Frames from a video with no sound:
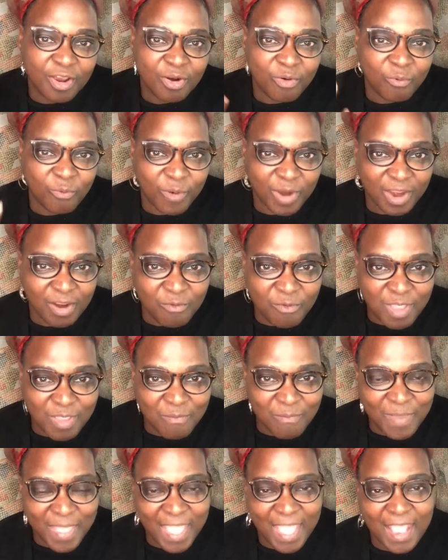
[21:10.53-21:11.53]
where
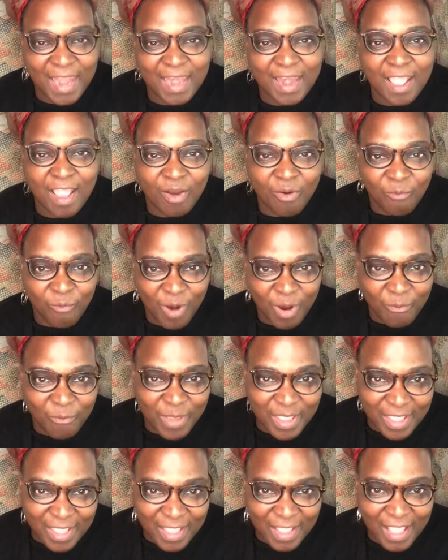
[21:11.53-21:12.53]
we've been, what
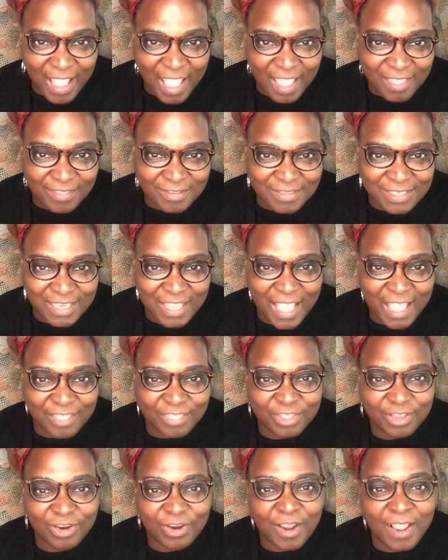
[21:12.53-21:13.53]
we can gather
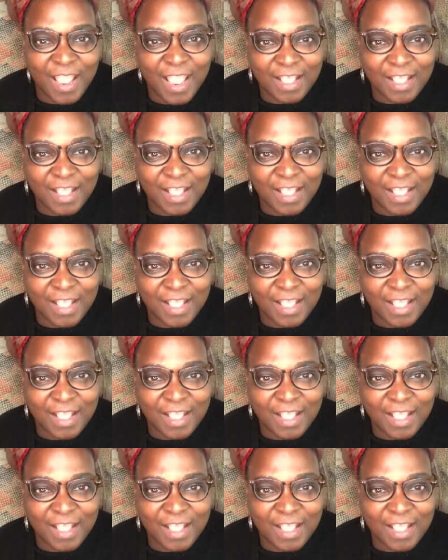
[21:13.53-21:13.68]
together